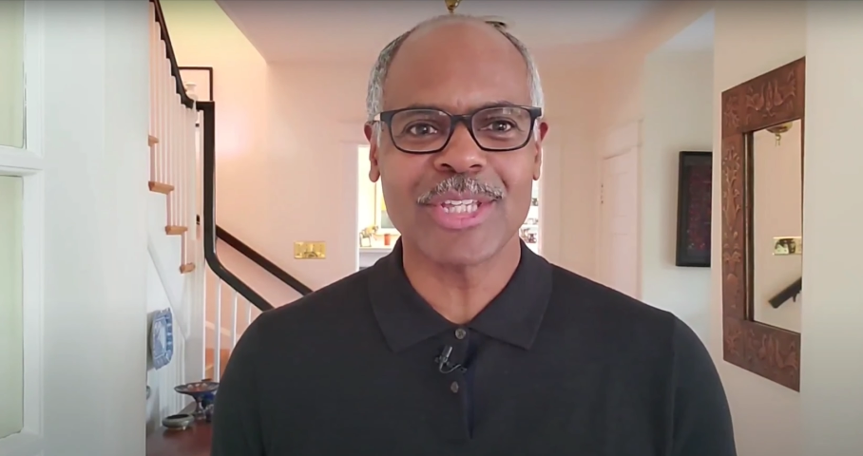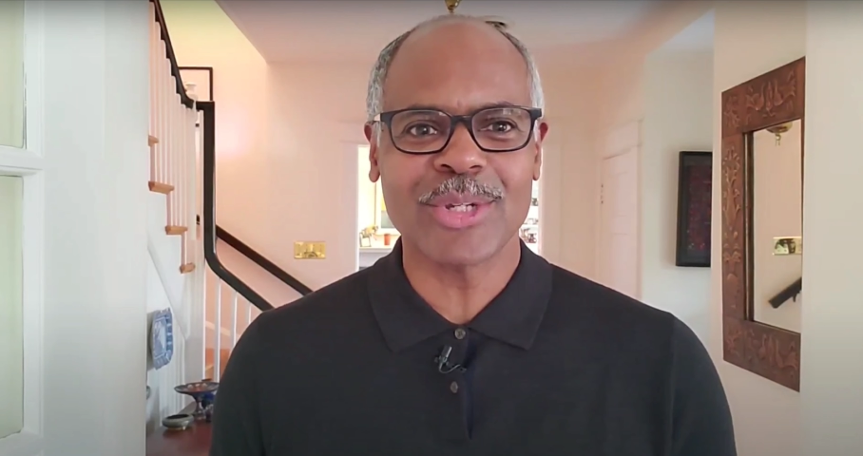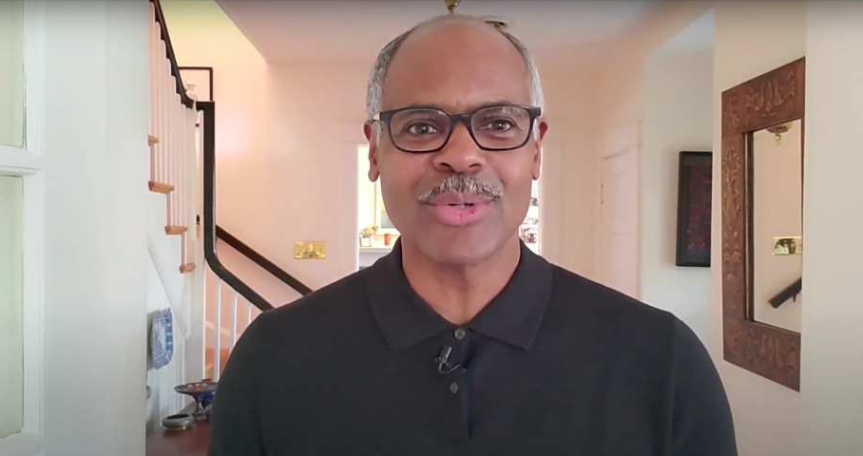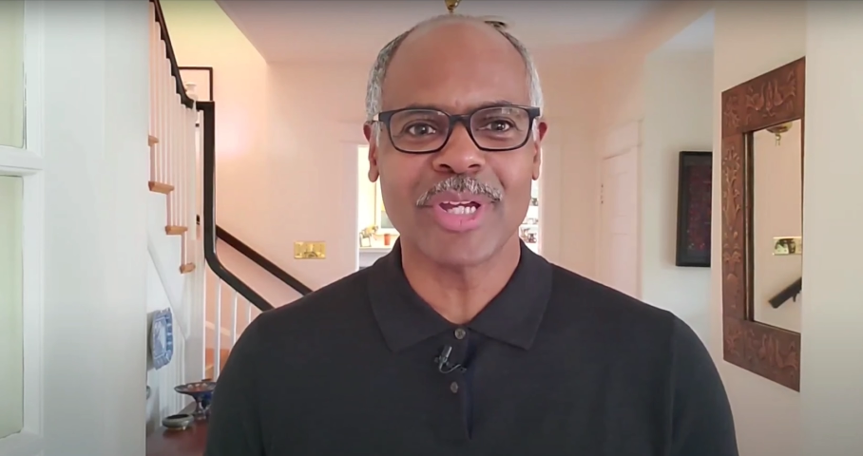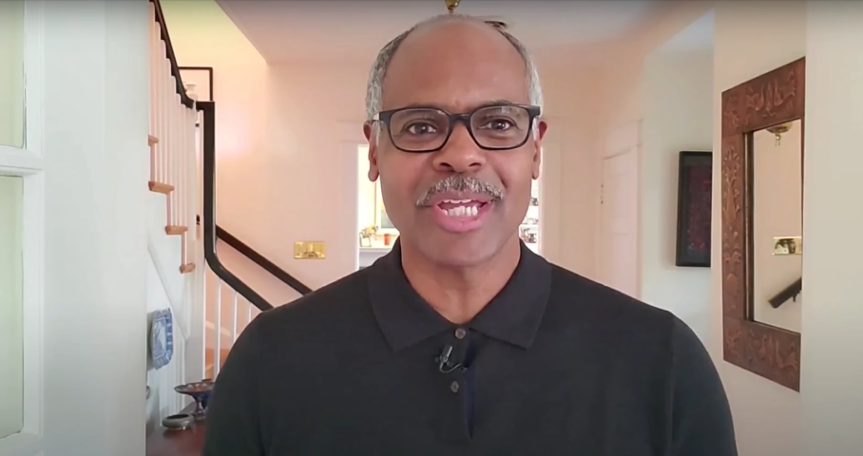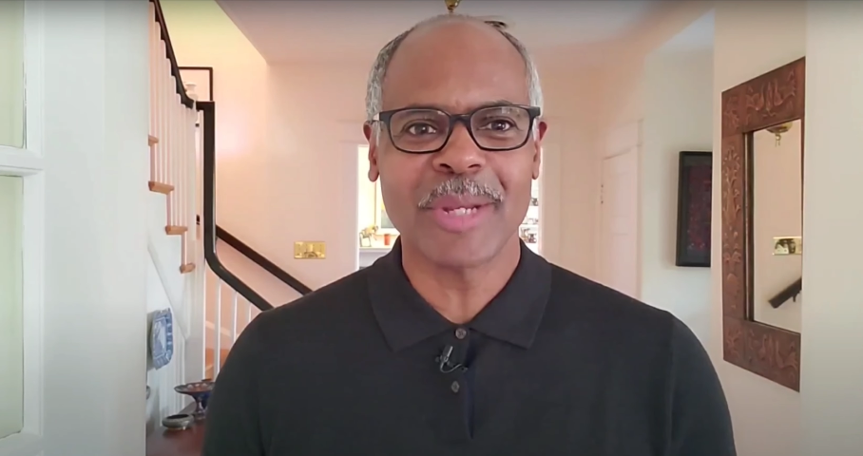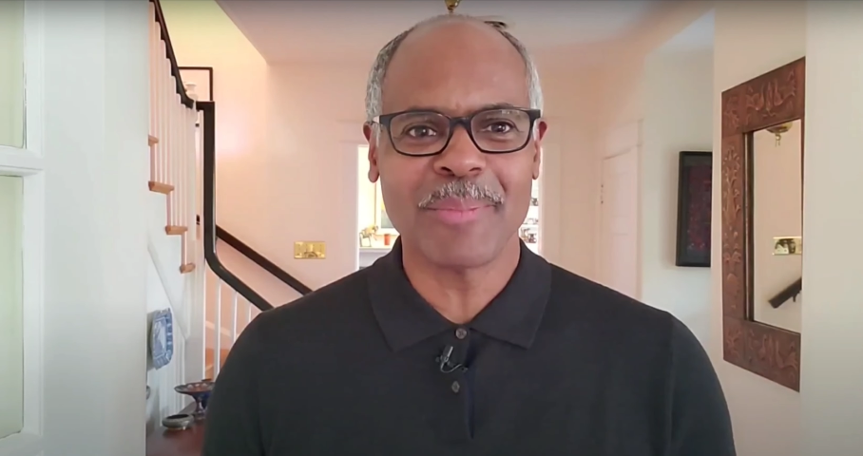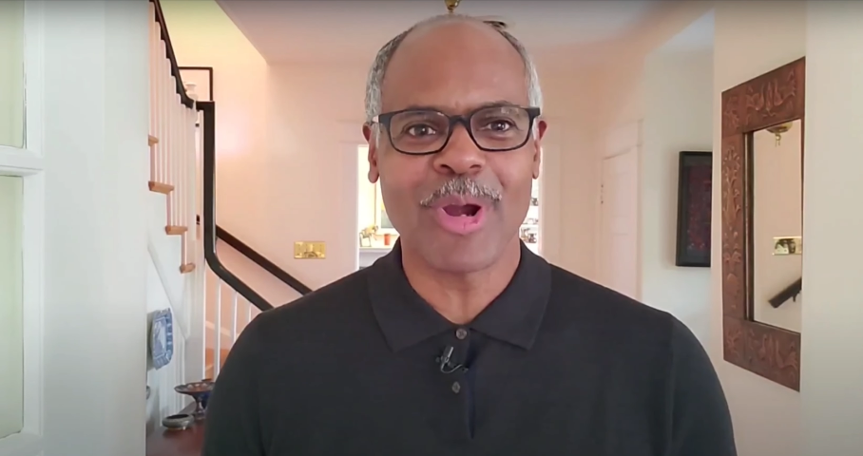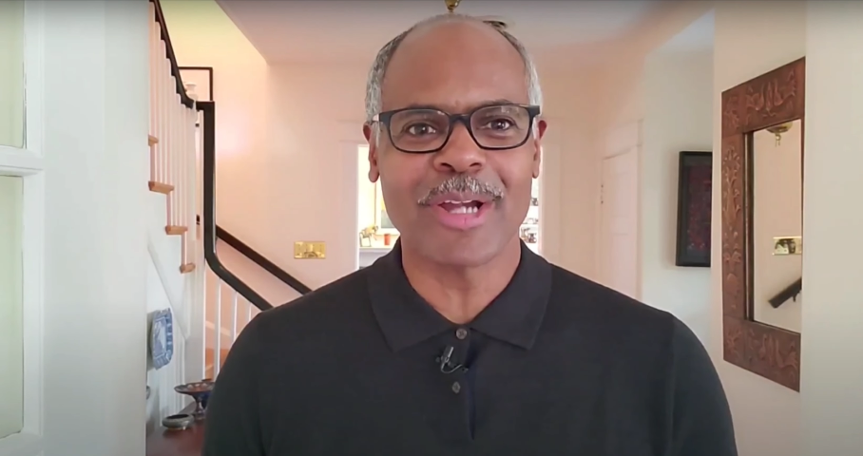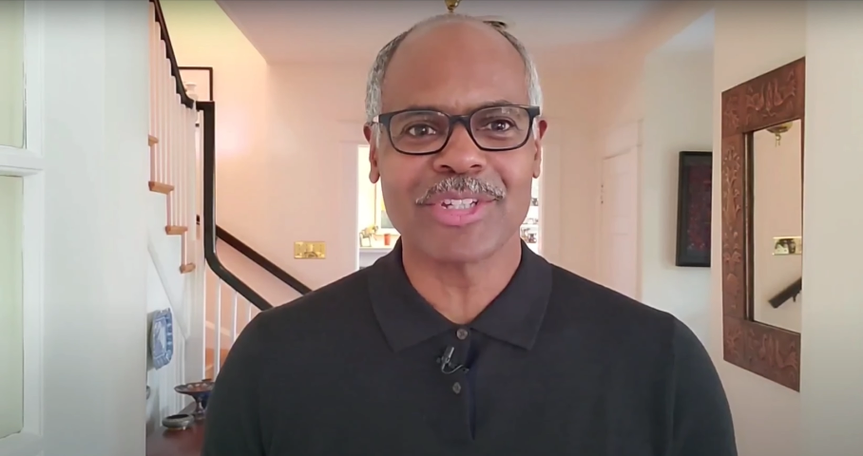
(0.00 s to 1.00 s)
you in
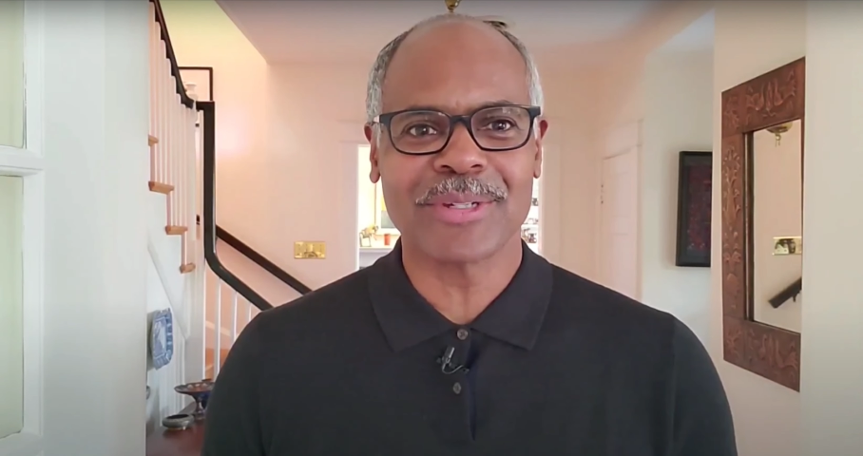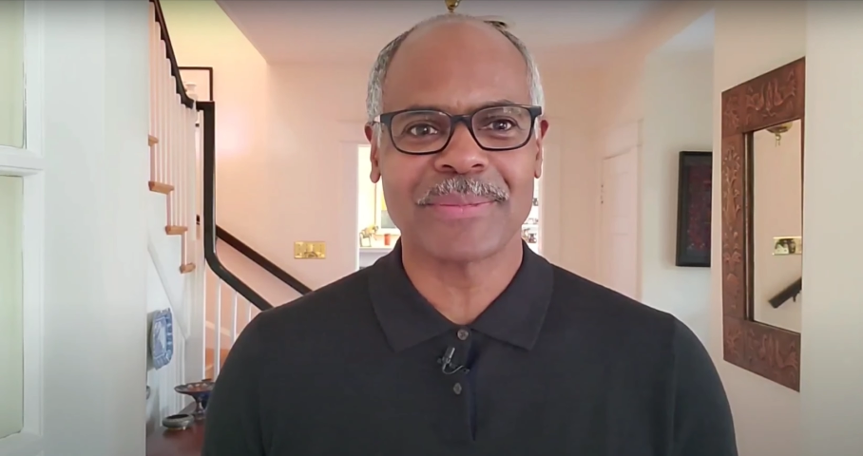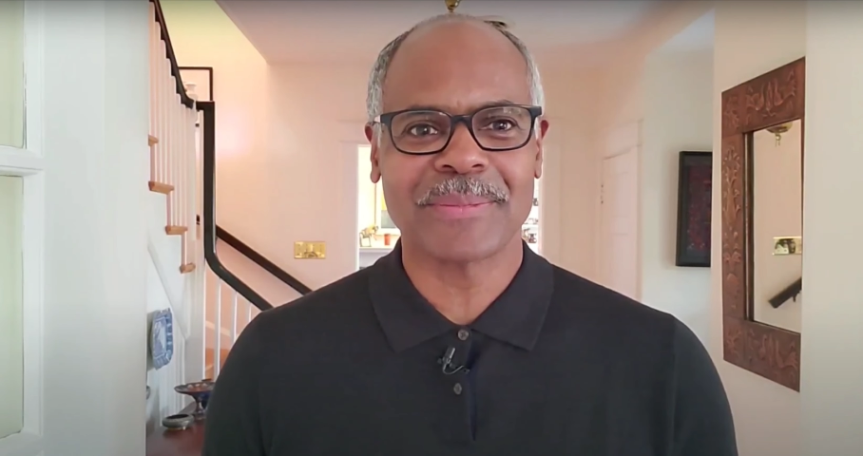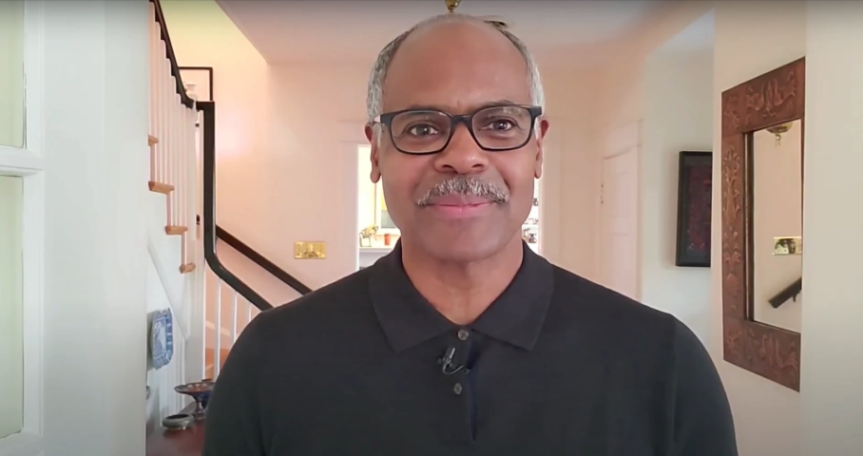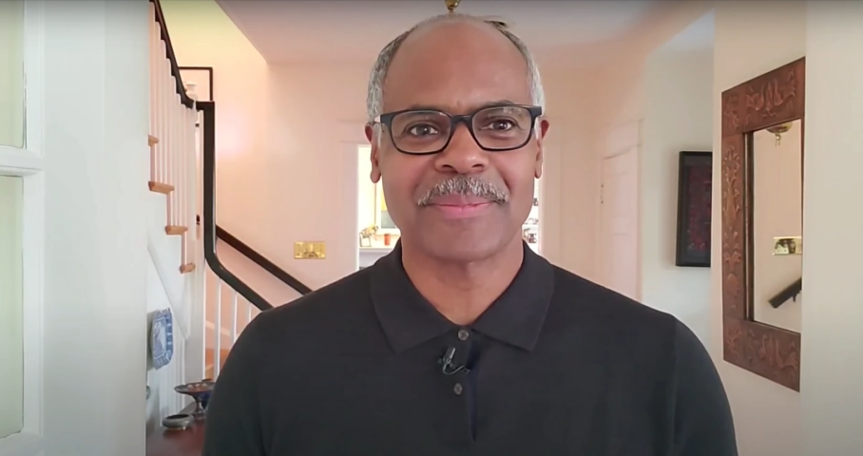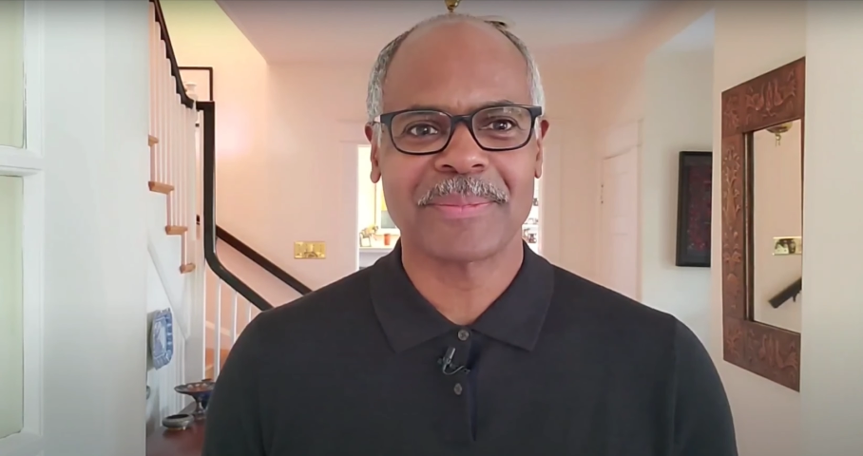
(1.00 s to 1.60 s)
March.